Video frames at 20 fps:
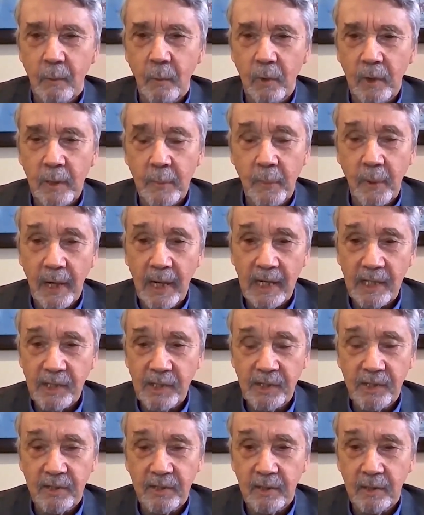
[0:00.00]
would
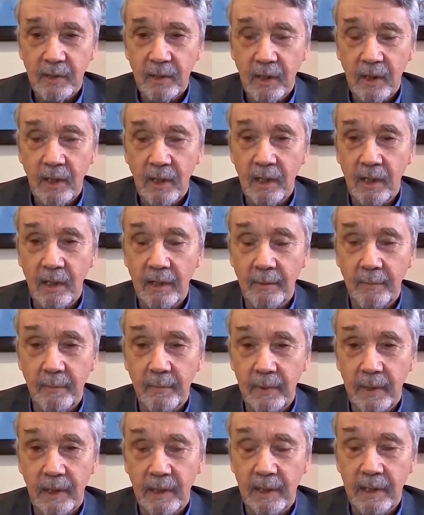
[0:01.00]
impress an
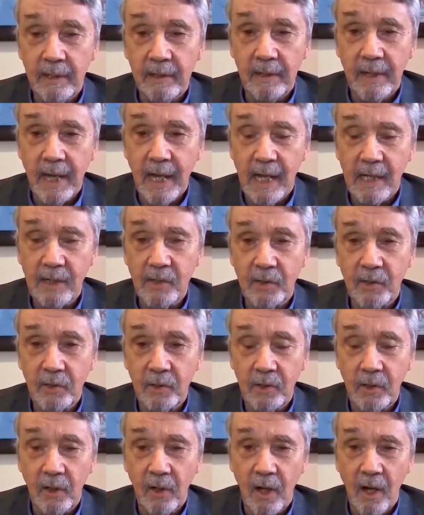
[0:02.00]

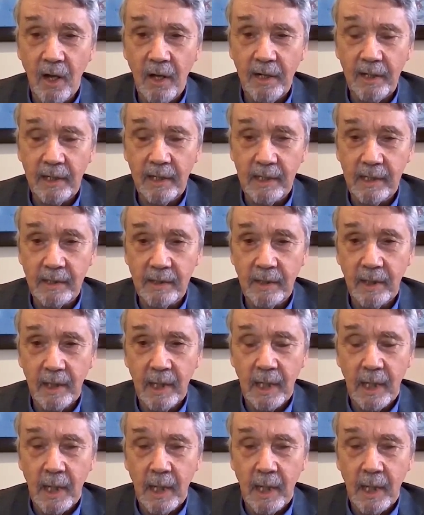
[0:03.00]
international audience.